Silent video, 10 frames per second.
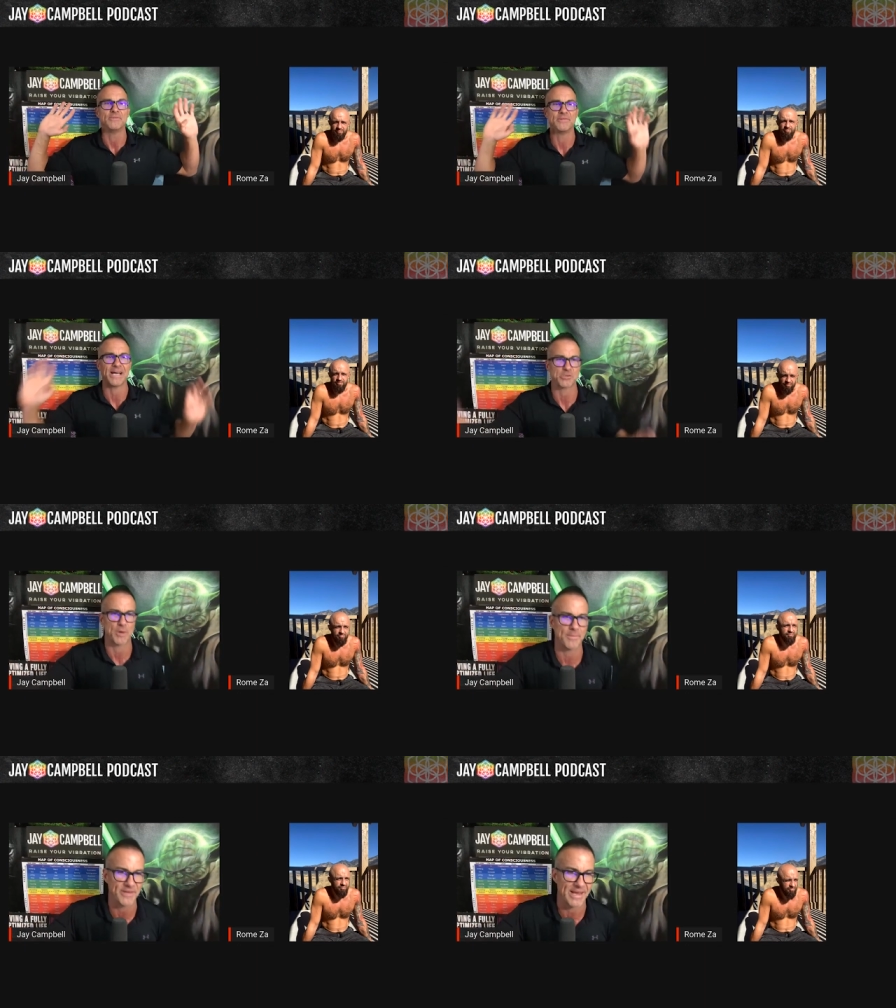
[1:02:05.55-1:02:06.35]
That's
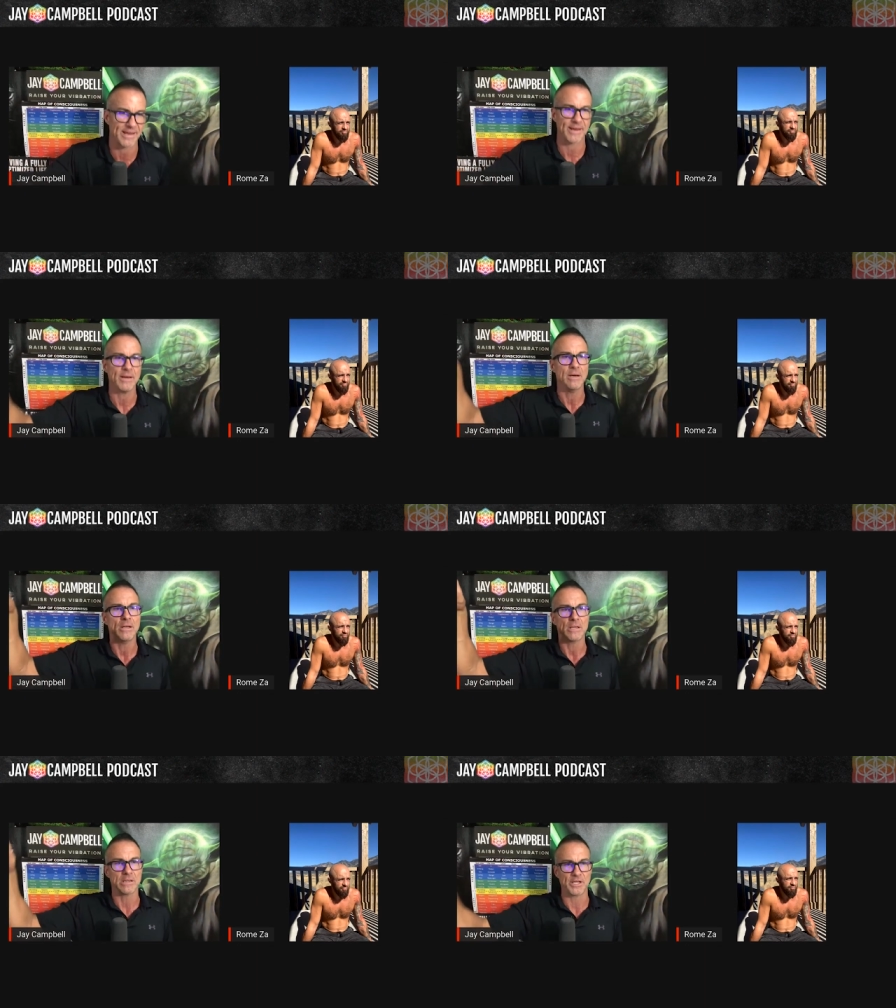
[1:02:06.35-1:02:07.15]
what I'm taking
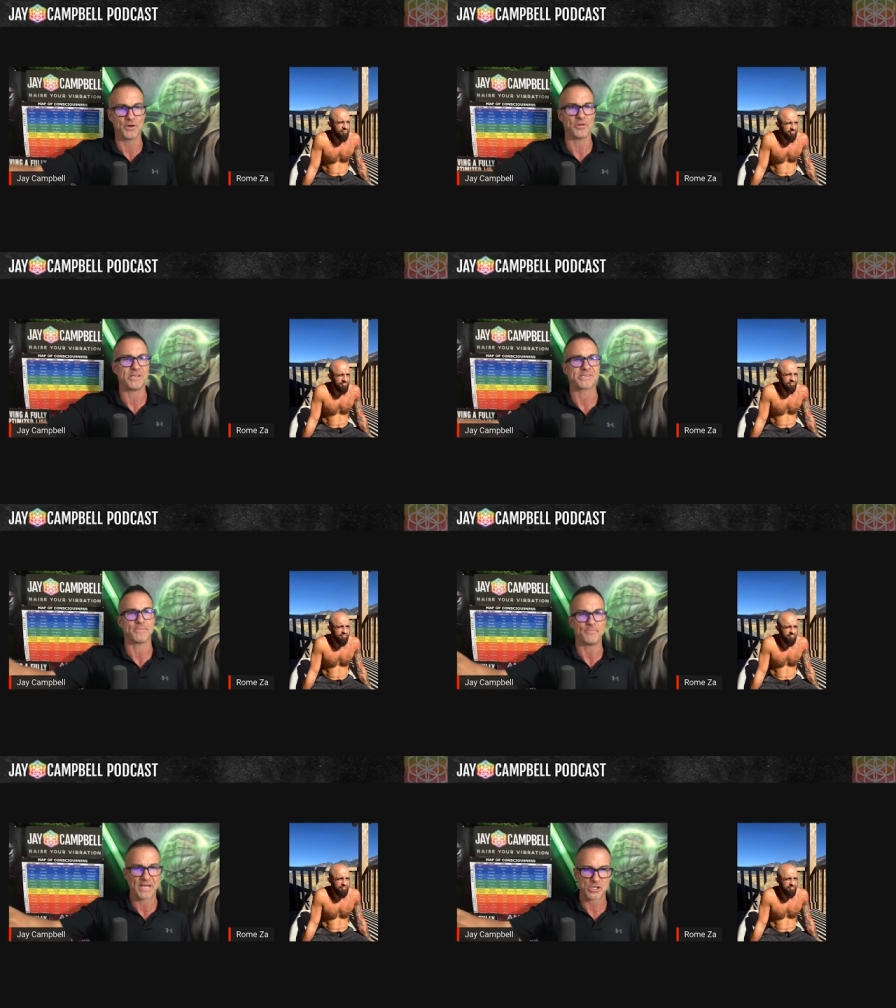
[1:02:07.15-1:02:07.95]
literally
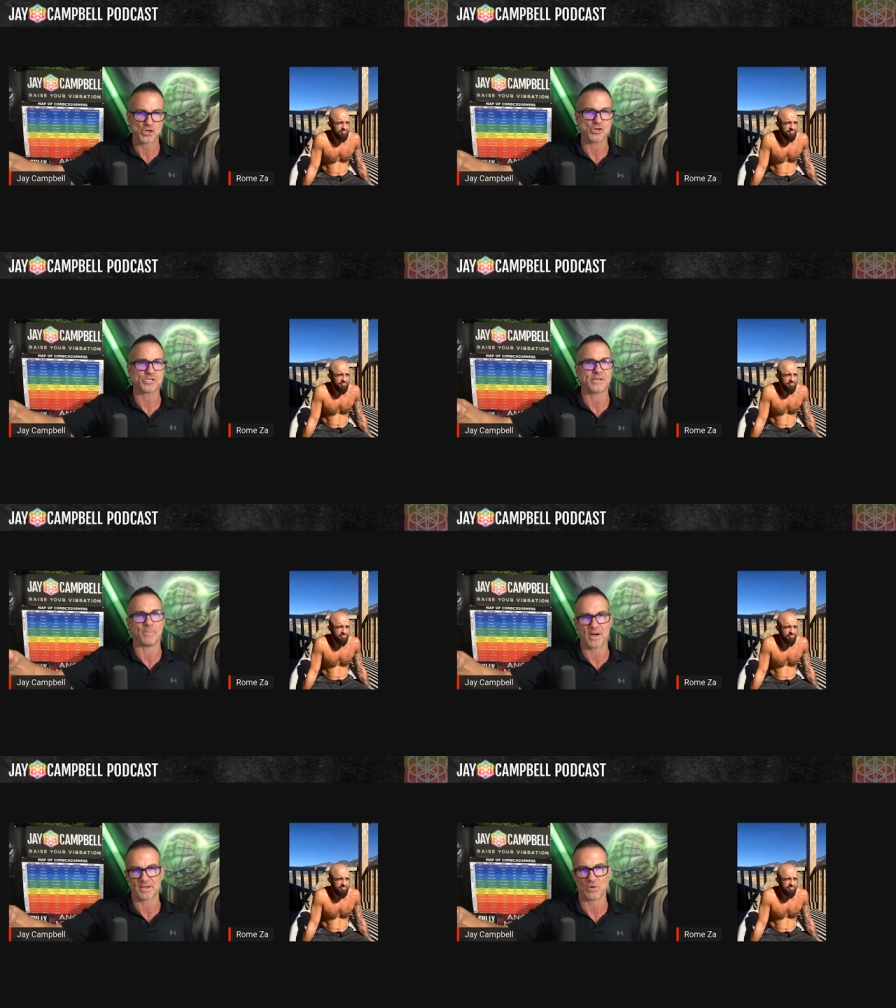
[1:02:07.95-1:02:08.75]
some pictures that
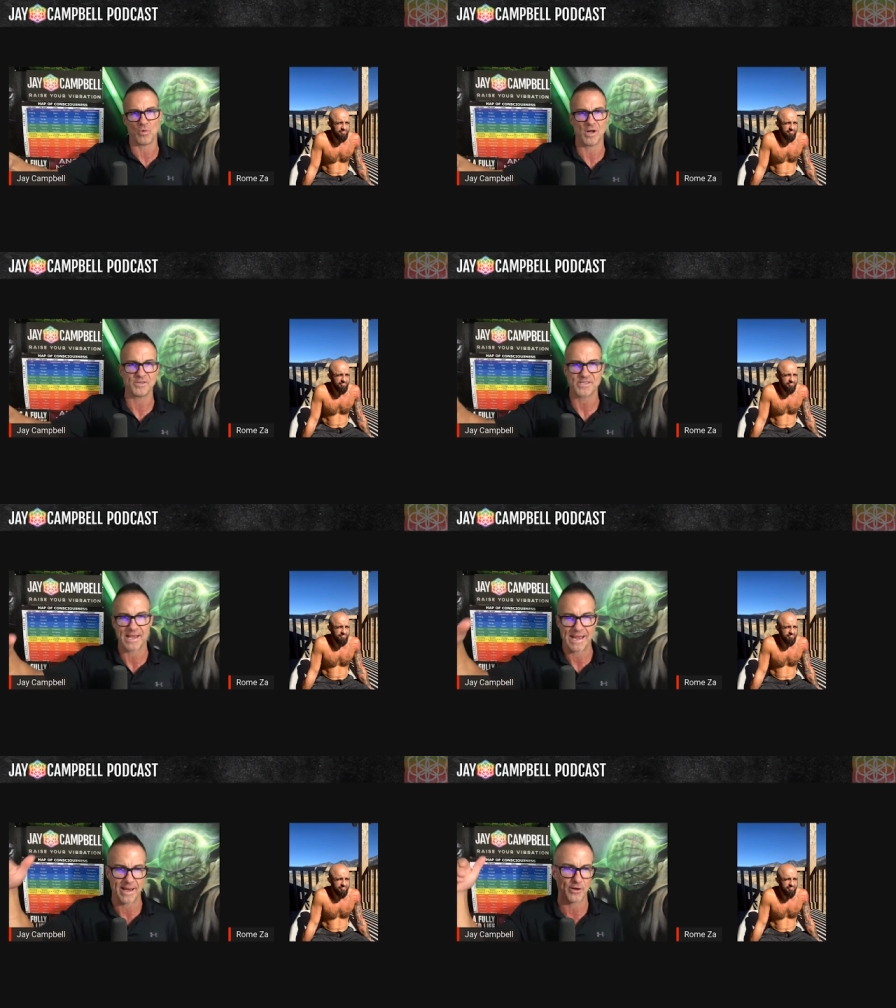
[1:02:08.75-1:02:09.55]
Monica wants
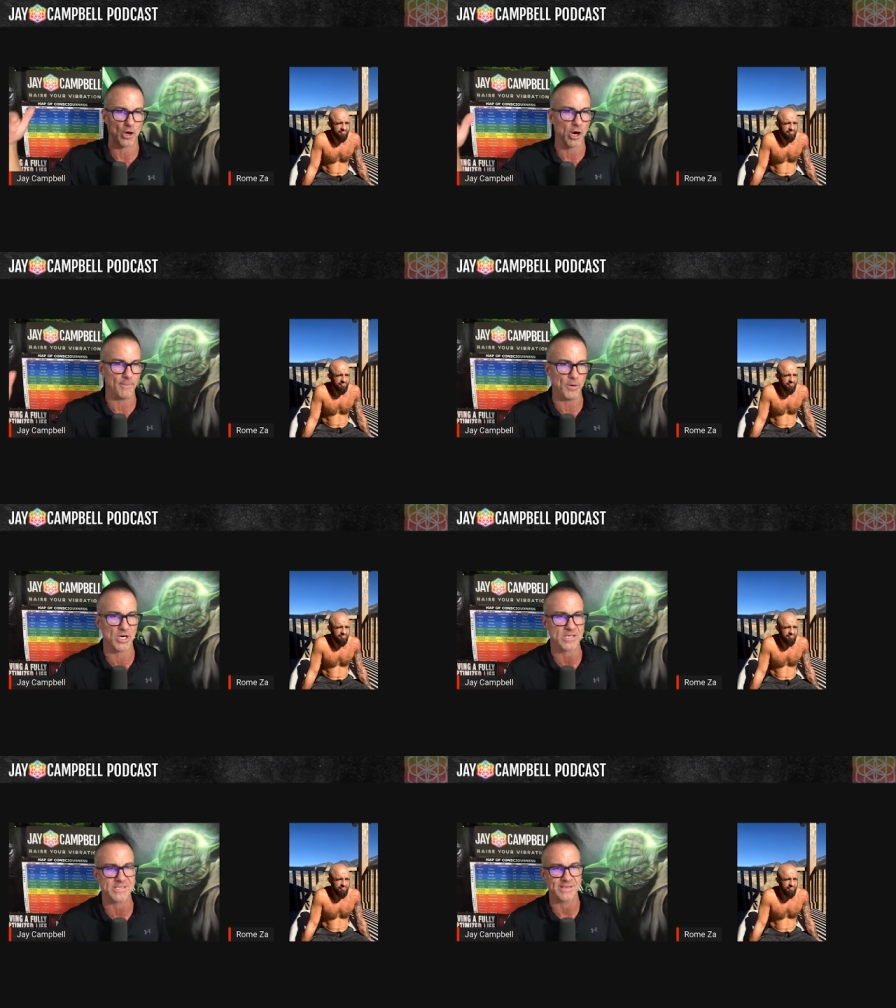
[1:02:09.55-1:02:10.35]
and our
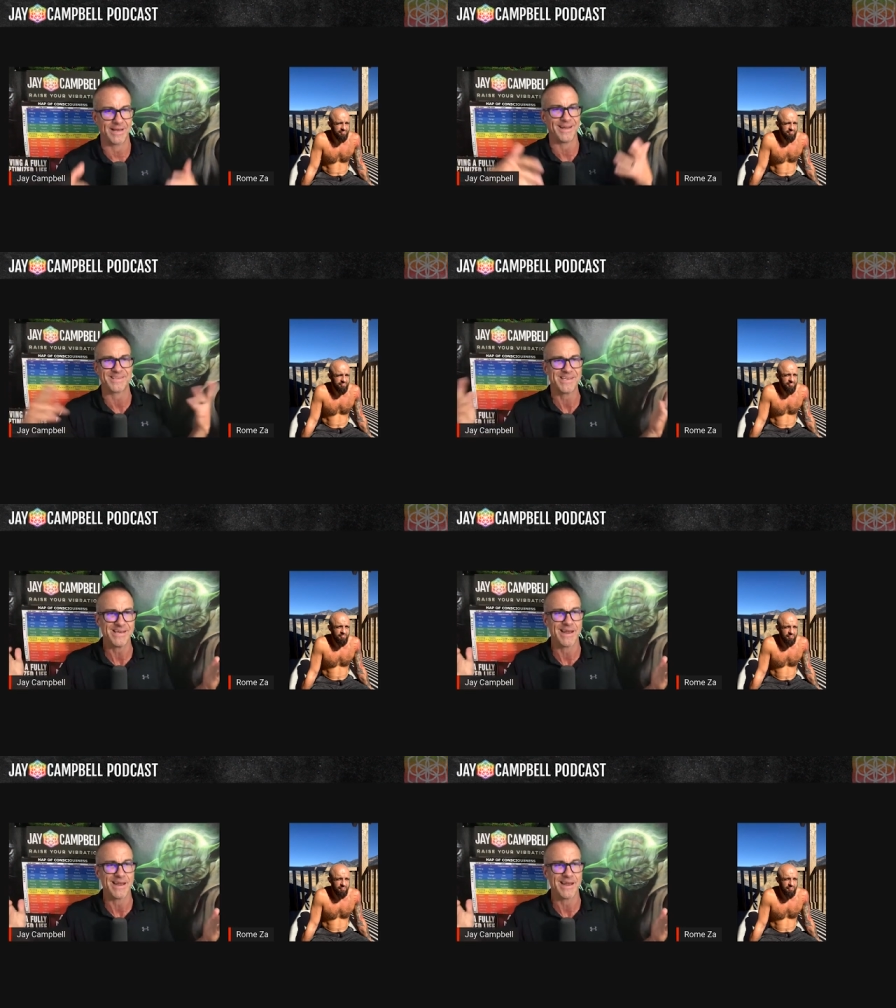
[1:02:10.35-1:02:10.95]
books, and that's it.